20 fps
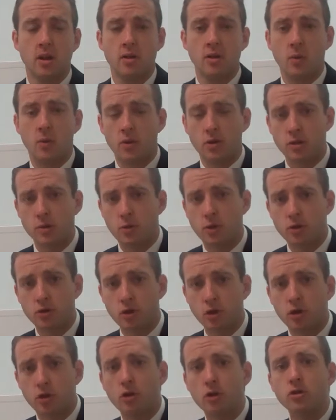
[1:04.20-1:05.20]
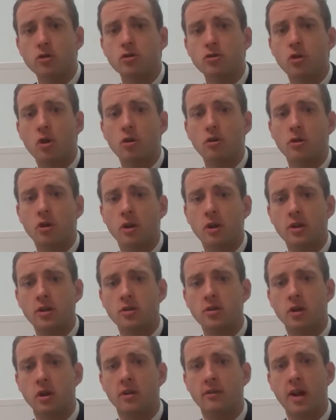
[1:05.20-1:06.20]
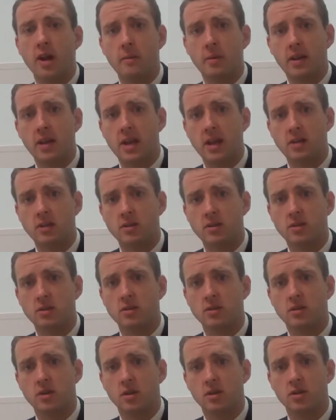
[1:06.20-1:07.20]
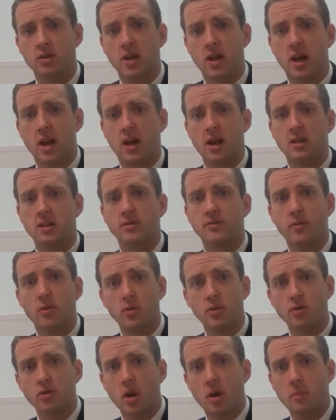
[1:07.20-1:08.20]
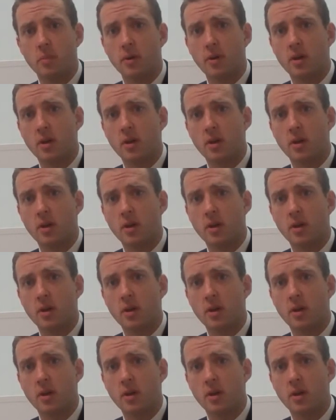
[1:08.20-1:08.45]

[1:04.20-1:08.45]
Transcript: They want someone who's got good strong knowledge of applications such as Photoshop,